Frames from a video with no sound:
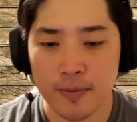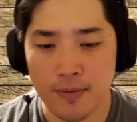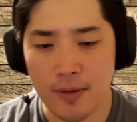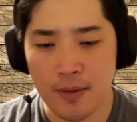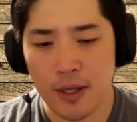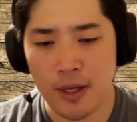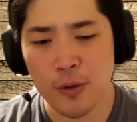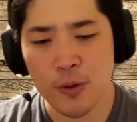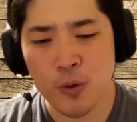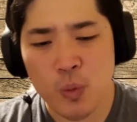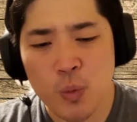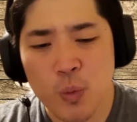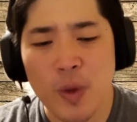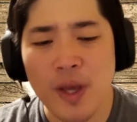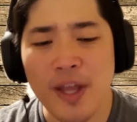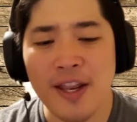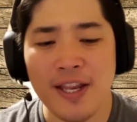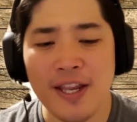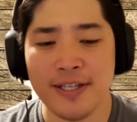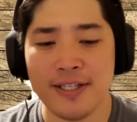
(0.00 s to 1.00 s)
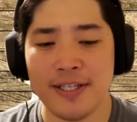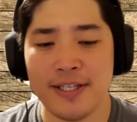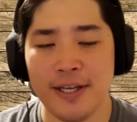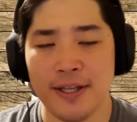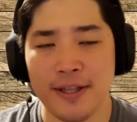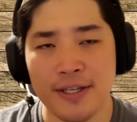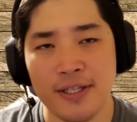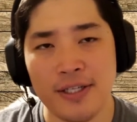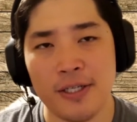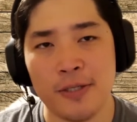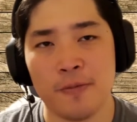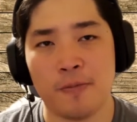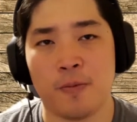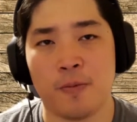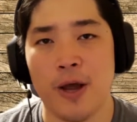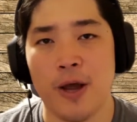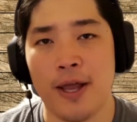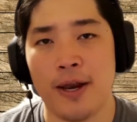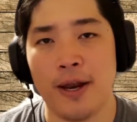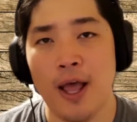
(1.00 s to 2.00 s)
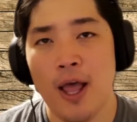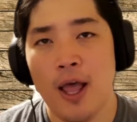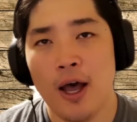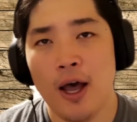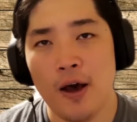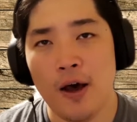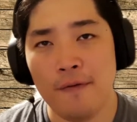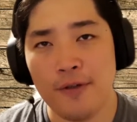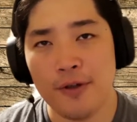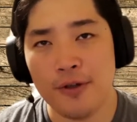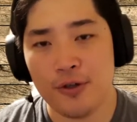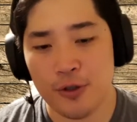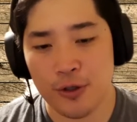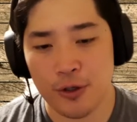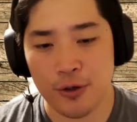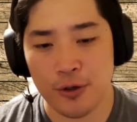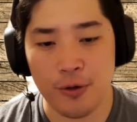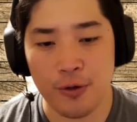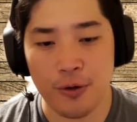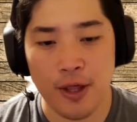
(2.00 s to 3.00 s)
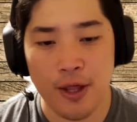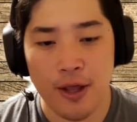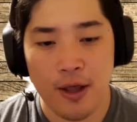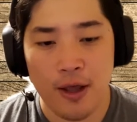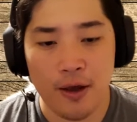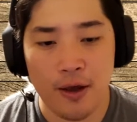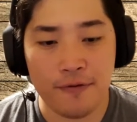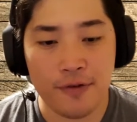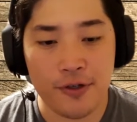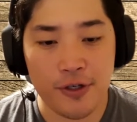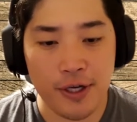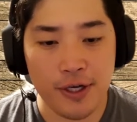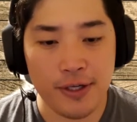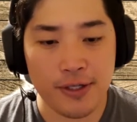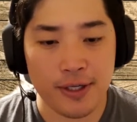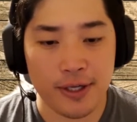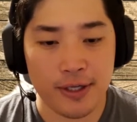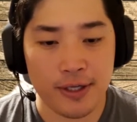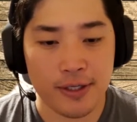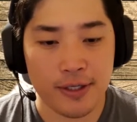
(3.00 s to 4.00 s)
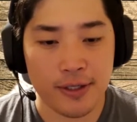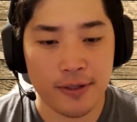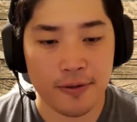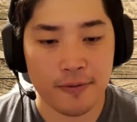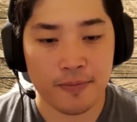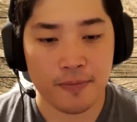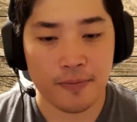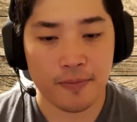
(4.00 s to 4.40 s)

He was witnessing the spread of the truth of Jesus.